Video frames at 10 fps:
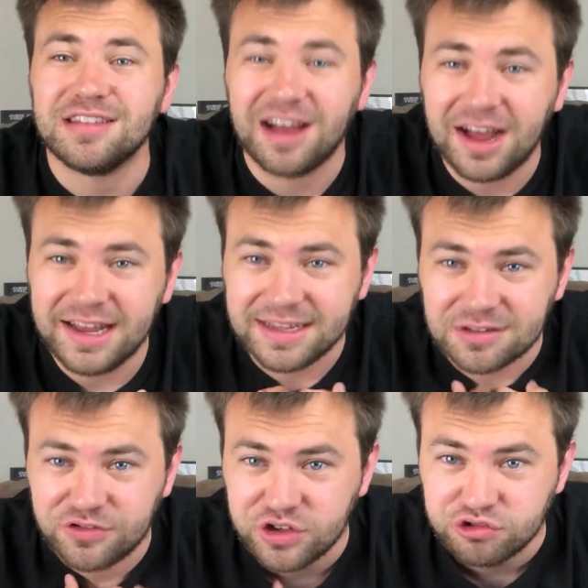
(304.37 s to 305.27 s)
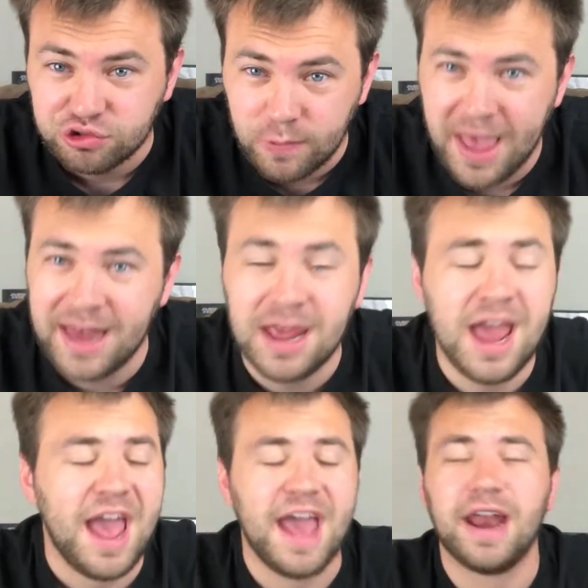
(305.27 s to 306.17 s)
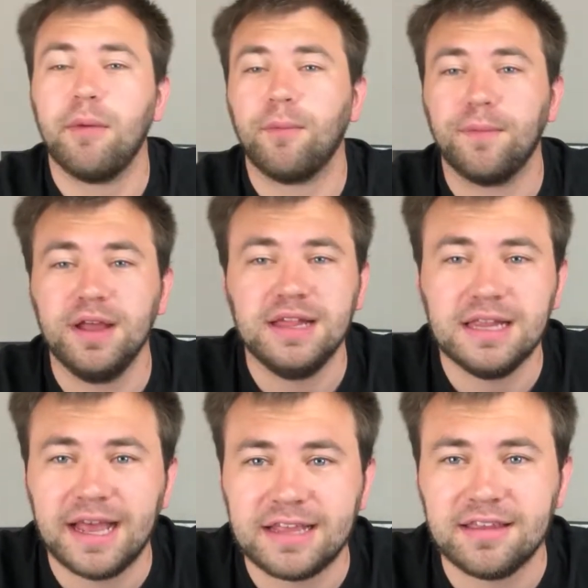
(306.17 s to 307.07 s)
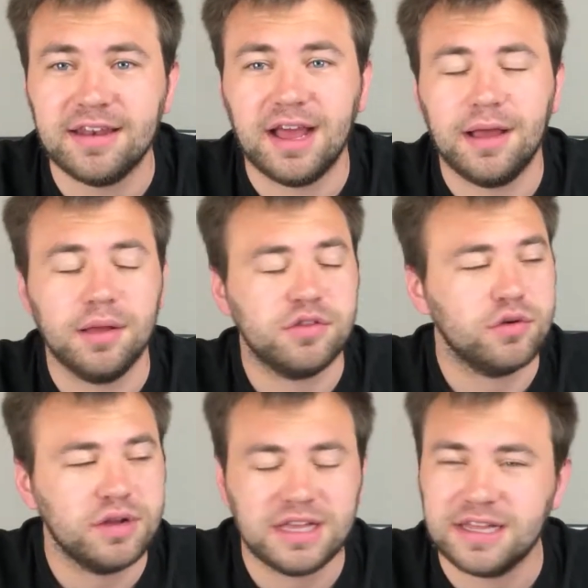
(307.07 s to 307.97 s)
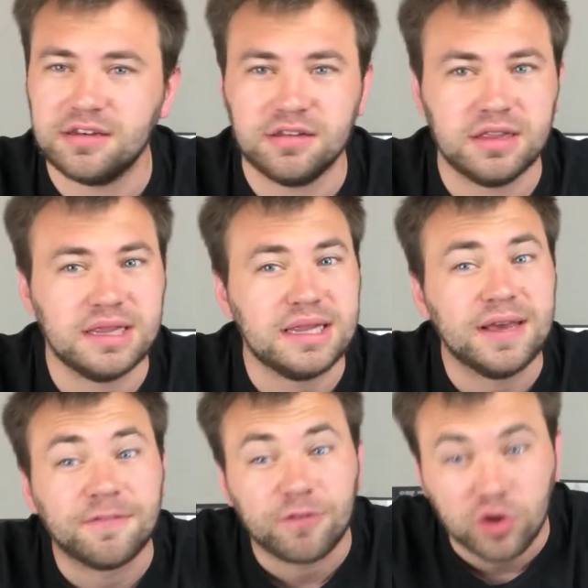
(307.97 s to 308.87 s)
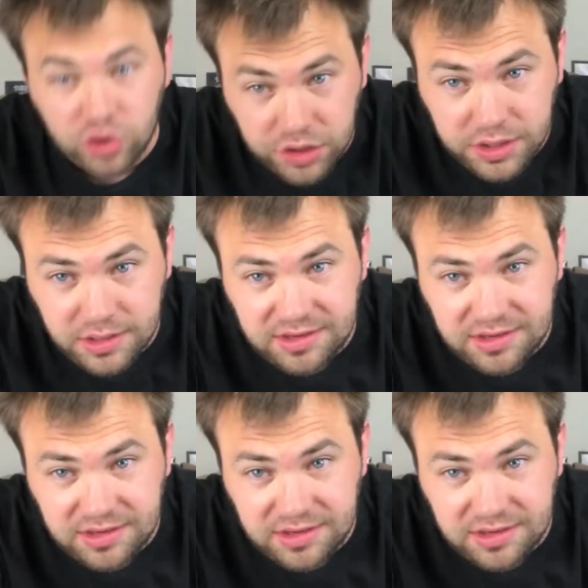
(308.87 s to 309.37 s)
as an audience feel dread, and I really liked it. Toni Collette delivered